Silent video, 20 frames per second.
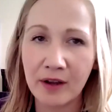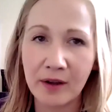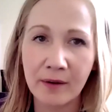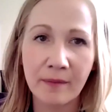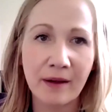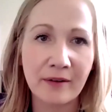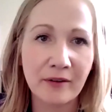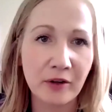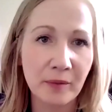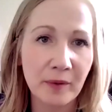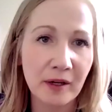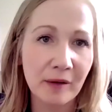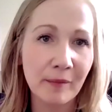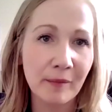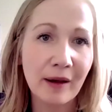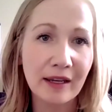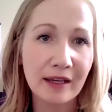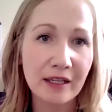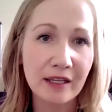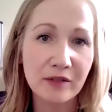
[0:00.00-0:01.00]
Um, I have to go pick up
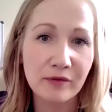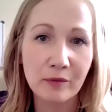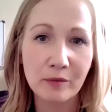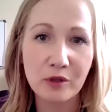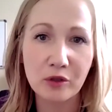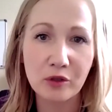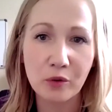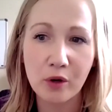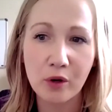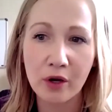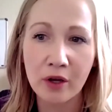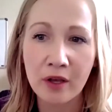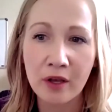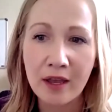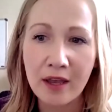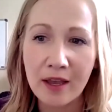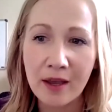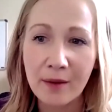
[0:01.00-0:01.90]
my kids from school.